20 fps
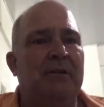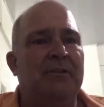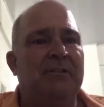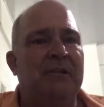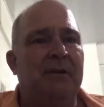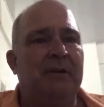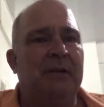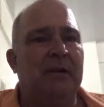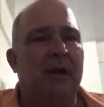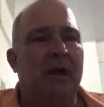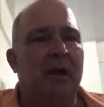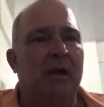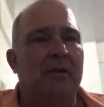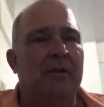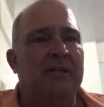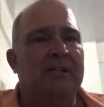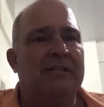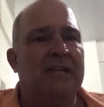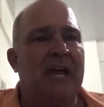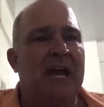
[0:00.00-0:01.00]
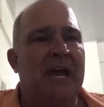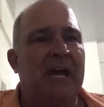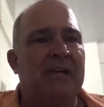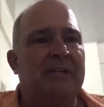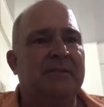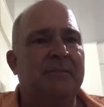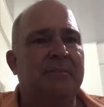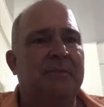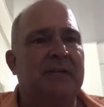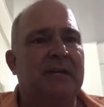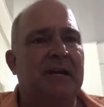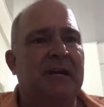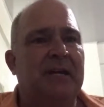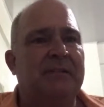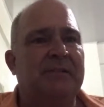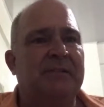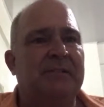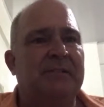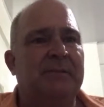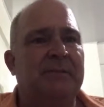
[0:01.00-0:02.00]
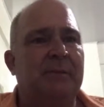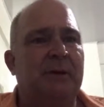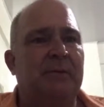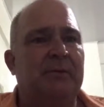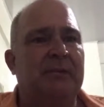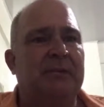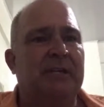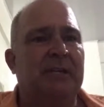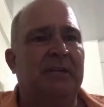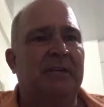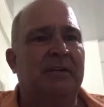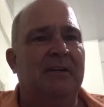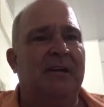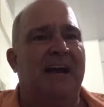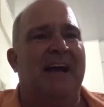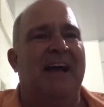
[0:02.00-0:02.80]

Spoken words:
Jerry, all the tax BS is boner killer.